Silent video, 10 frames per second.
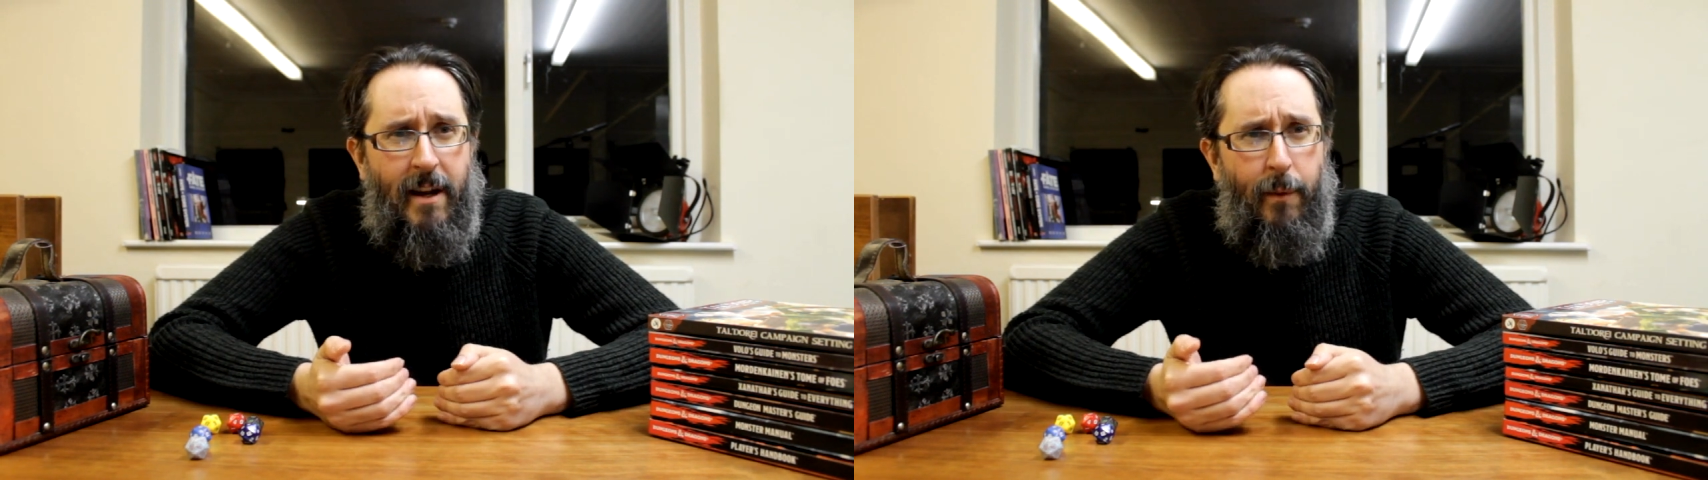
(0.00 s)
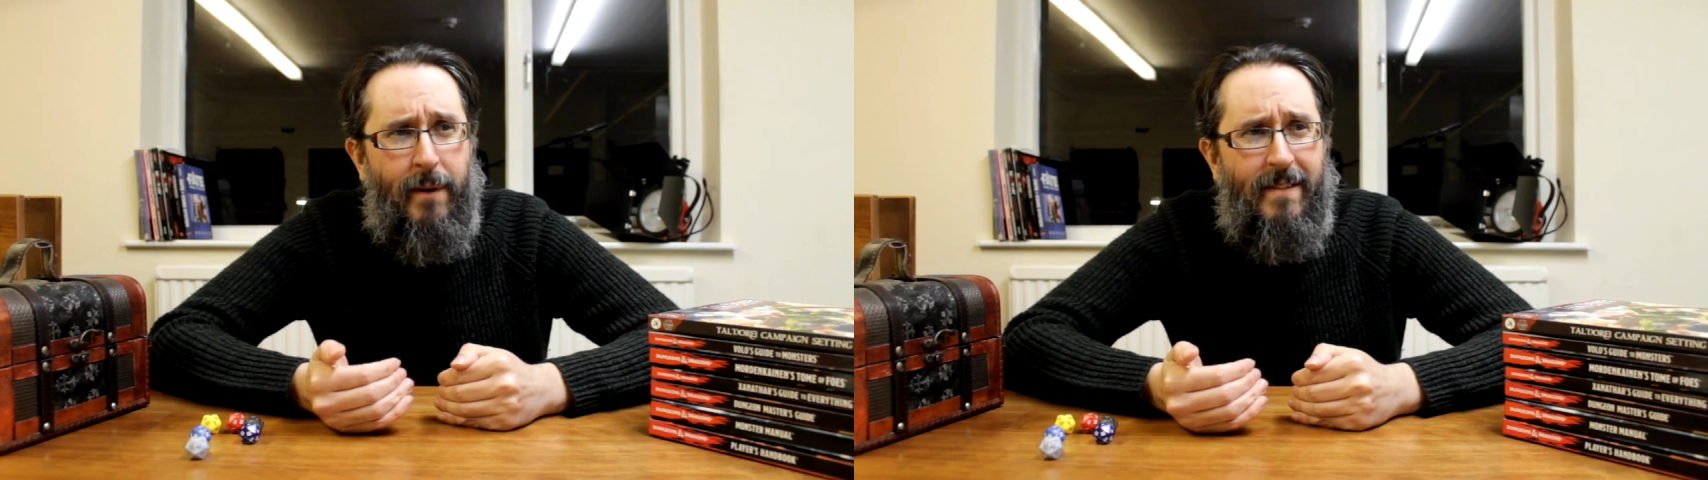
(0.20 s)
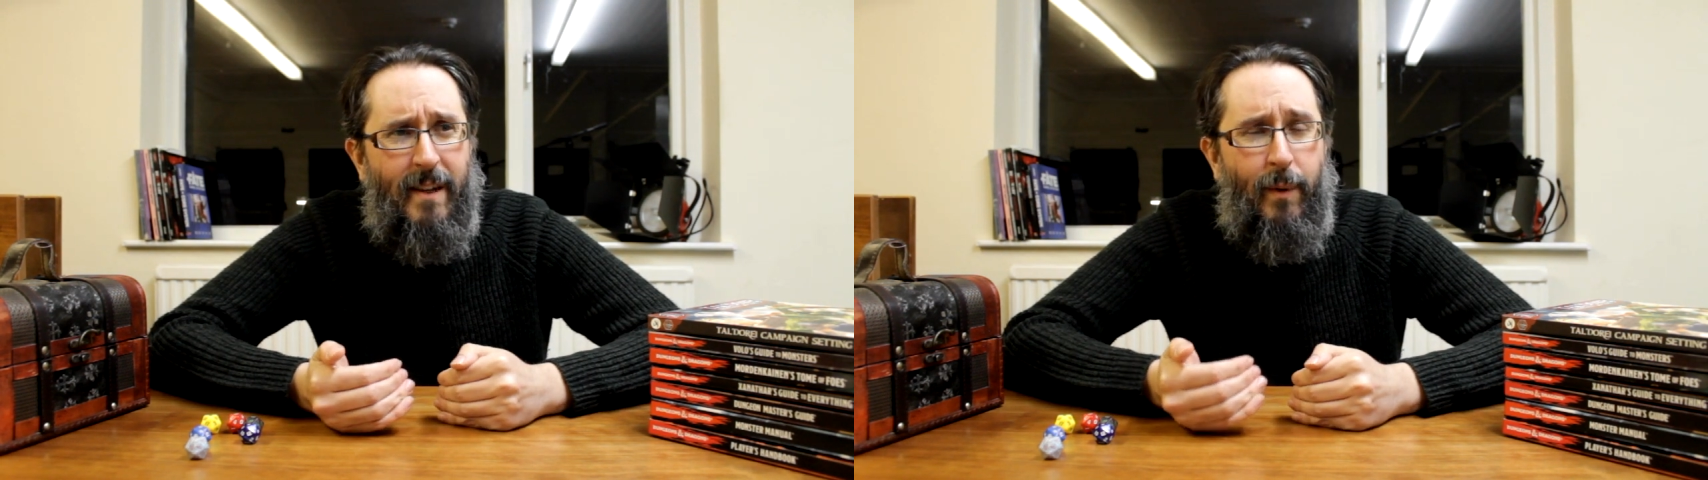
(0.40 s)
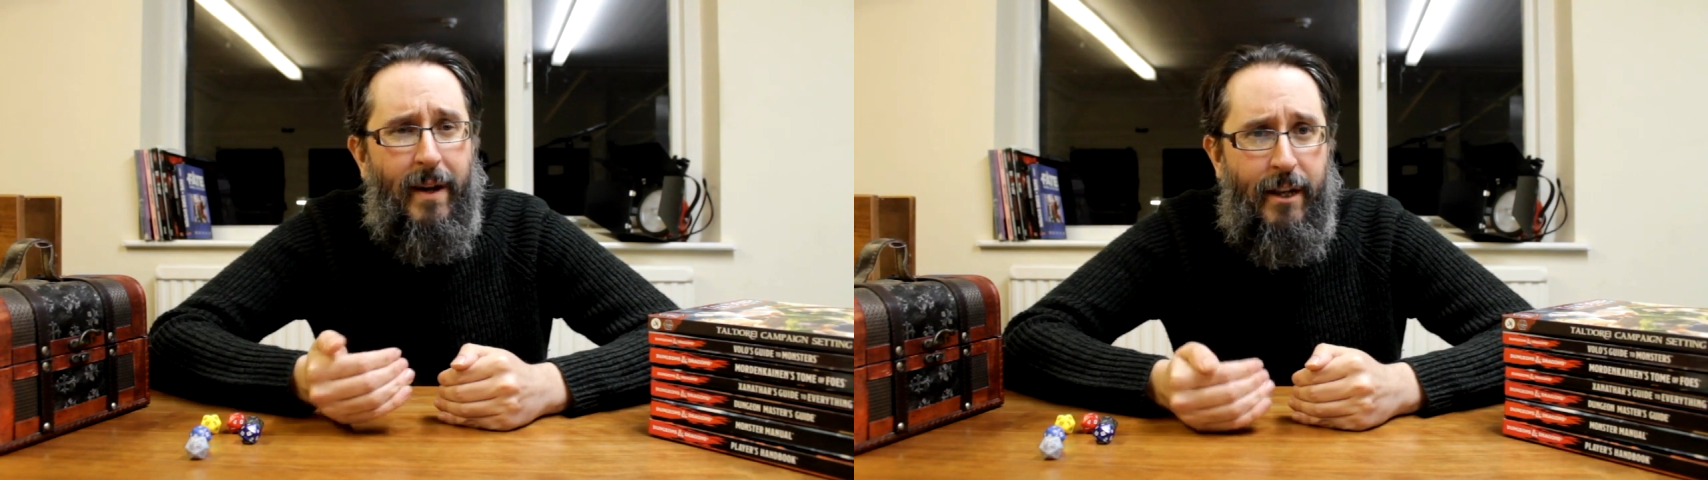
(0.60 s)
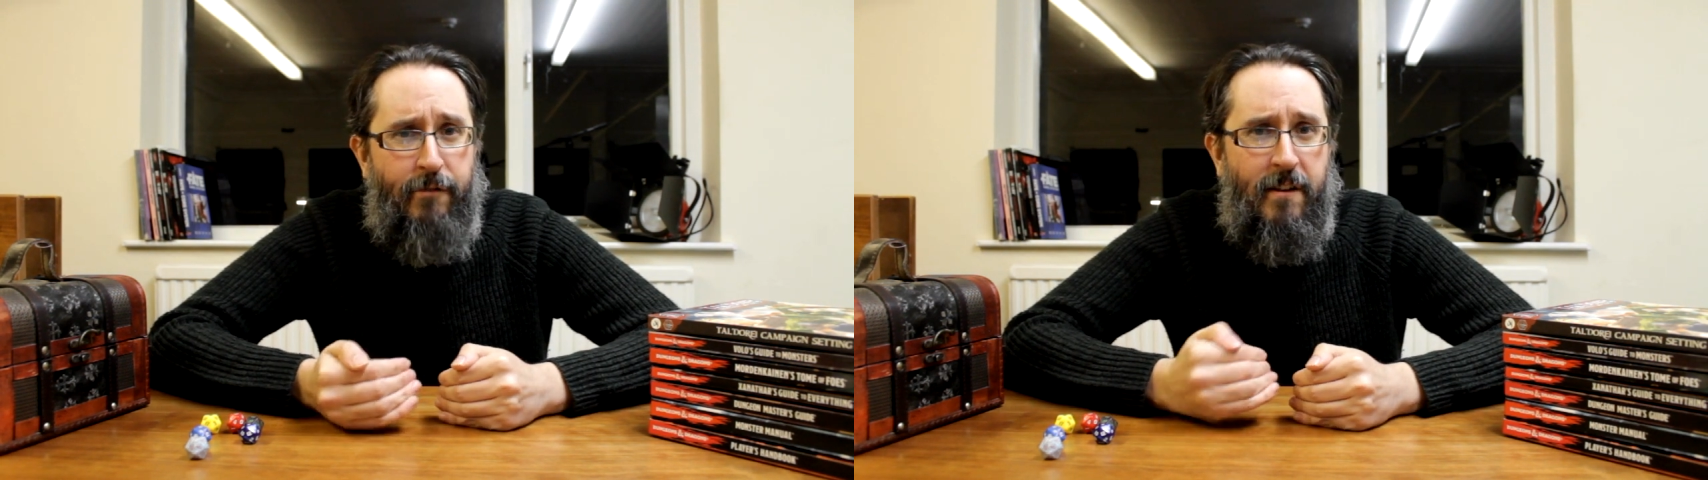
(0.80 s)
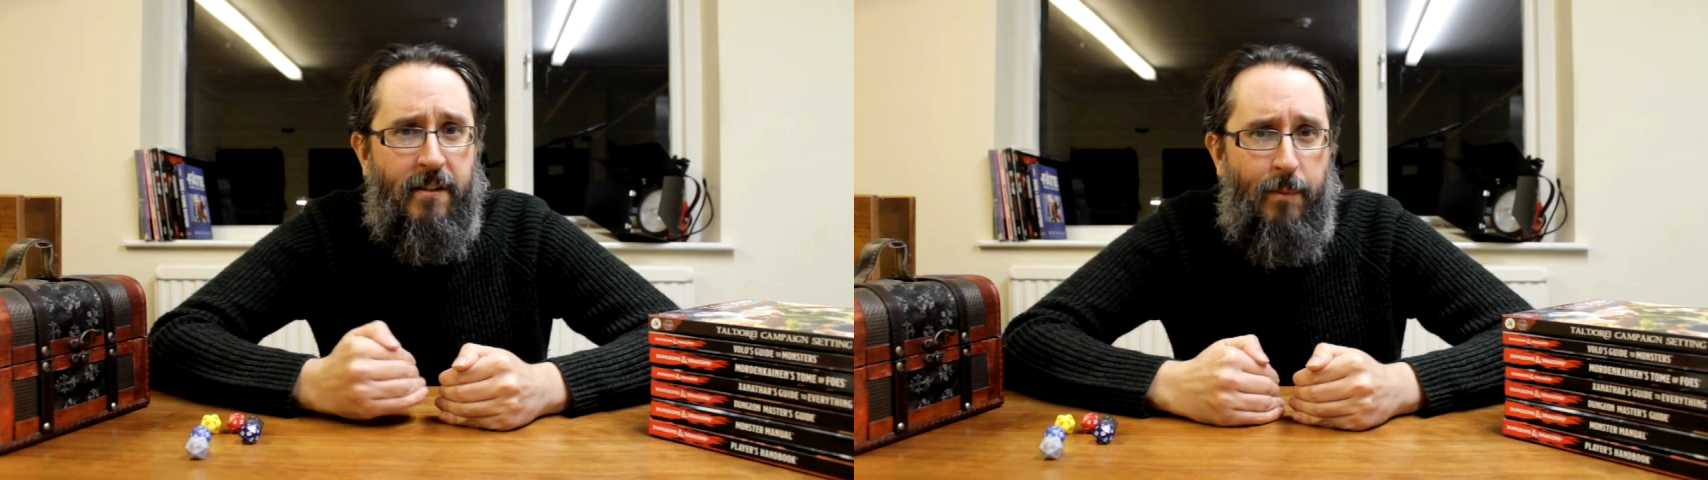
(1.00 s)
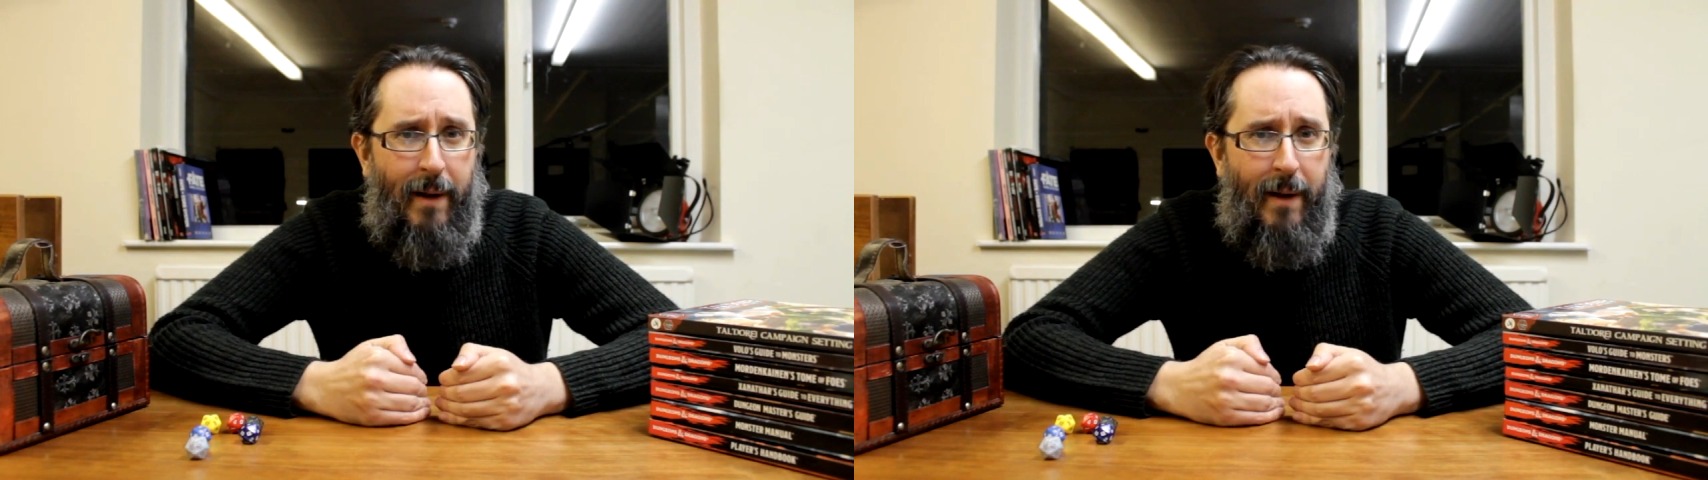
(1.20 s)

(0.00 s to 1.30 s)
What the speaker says: I want to see what interests the